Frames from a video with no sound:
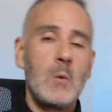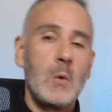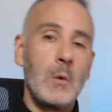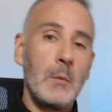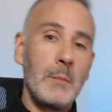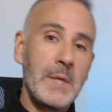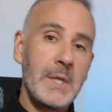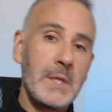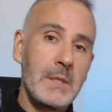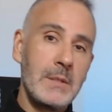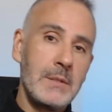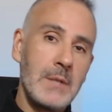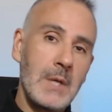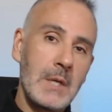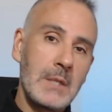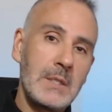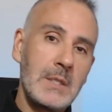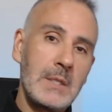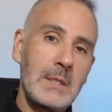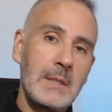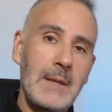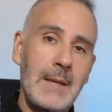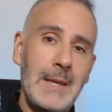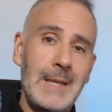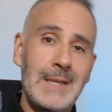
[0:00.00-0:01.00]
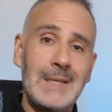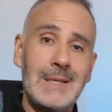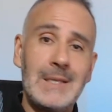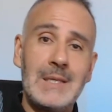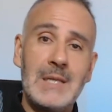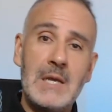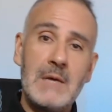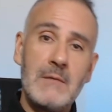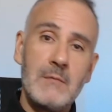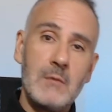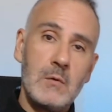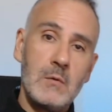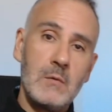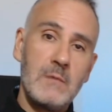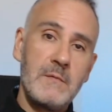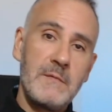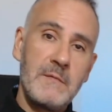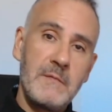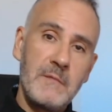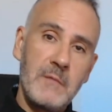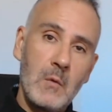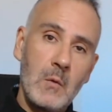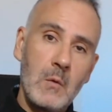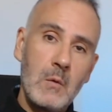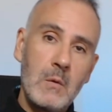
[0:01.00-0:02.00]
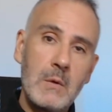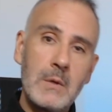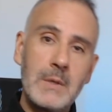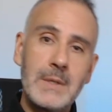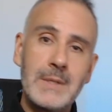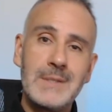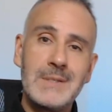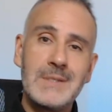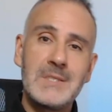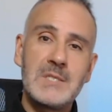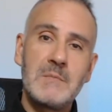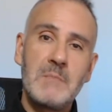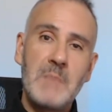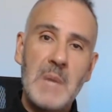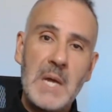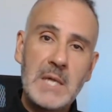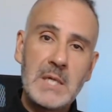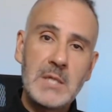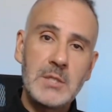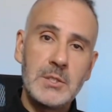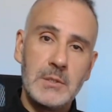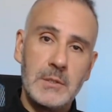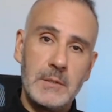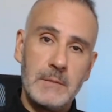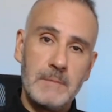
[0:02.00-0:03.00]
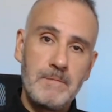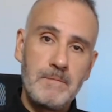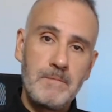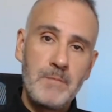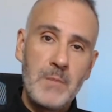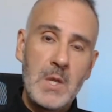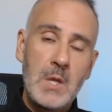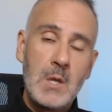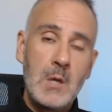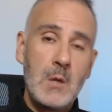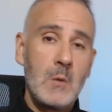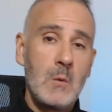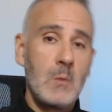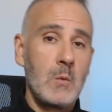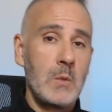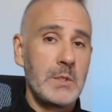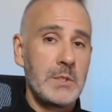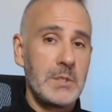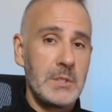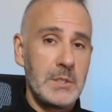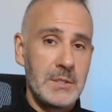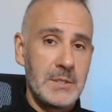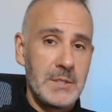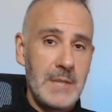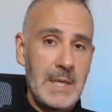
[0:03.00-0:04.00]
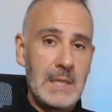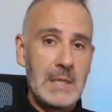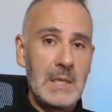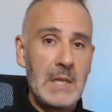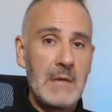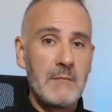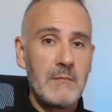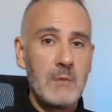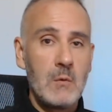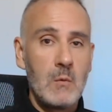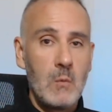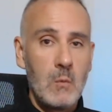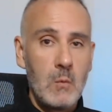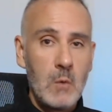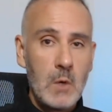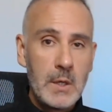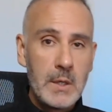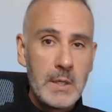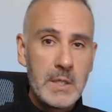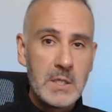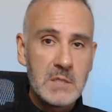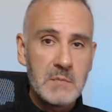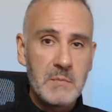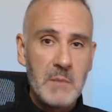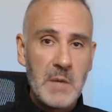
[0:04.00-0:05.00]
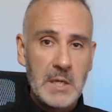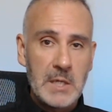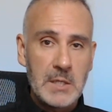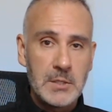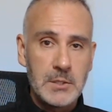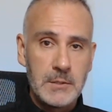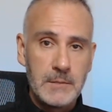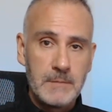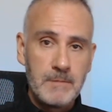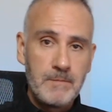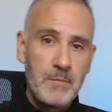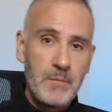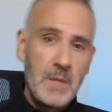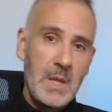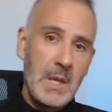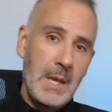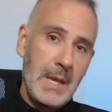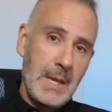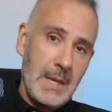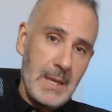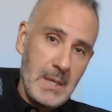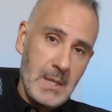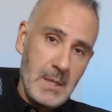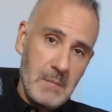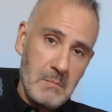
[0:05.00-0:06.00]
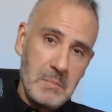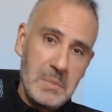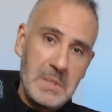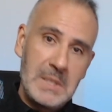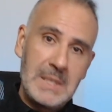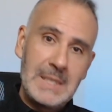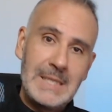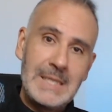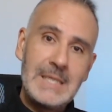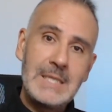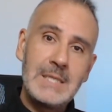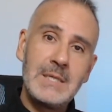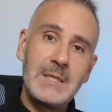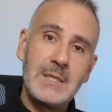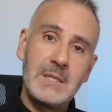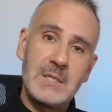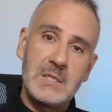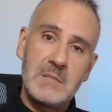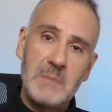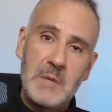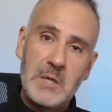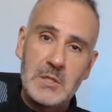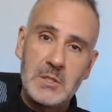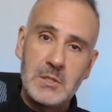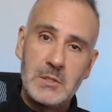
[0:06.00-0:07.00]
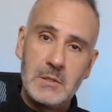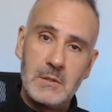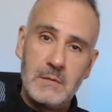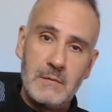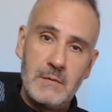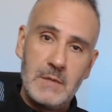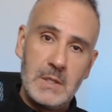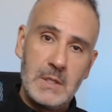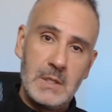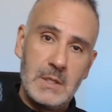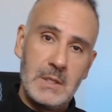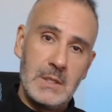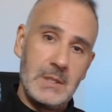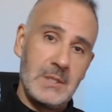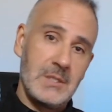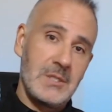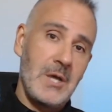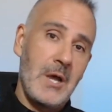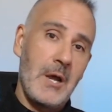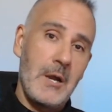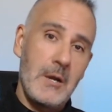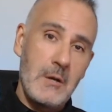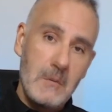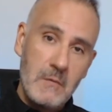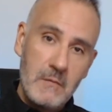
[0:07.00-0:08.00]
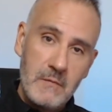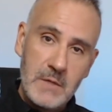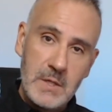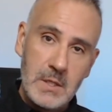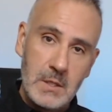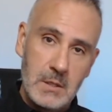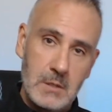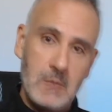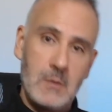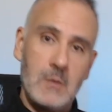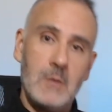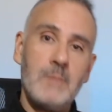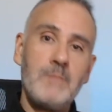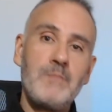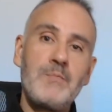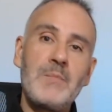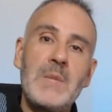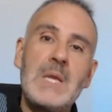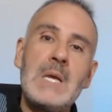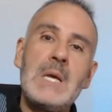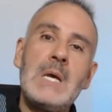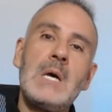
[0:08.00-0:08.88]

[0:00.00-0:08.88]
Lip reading: will be conducting a Level 4 inspection, which is a Level 1 inspection, a complete inspection of the entire vehicle,